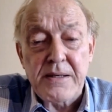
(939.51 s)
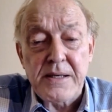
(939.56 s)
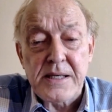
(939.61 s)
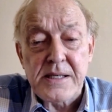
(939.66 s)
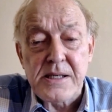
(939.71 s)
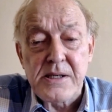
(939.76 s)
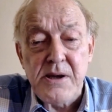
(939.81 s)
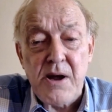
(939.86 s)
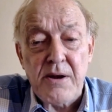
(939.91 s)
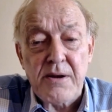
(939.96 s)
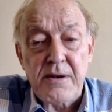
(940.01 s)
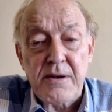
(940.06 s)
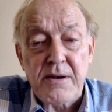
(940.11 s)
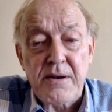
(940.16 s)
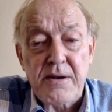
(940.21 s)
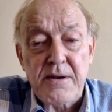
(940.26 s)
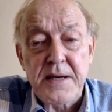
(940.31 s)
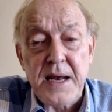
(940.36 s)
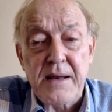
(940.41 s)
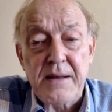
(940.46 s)
does not
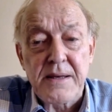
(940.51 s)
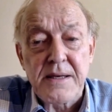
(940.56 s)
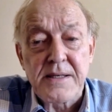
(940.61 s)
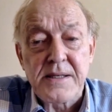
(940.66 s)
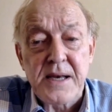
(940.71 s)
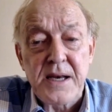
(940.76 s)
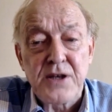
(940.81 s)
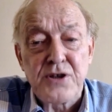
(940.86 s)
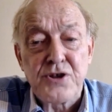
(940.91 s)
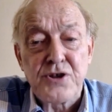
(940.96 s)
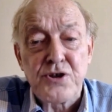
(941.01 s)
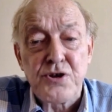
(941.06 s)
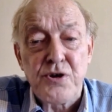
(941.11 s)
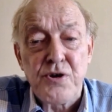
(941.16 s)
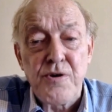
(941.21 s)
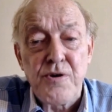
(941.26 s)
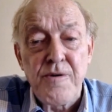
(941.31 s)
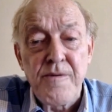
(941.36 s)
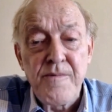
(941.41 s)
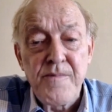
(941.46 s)
take this
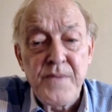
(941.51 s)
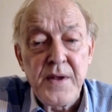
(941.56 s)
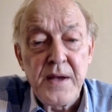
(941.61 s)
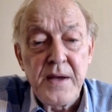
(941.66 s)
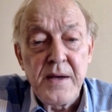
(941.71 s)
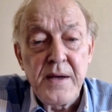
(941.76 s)
issue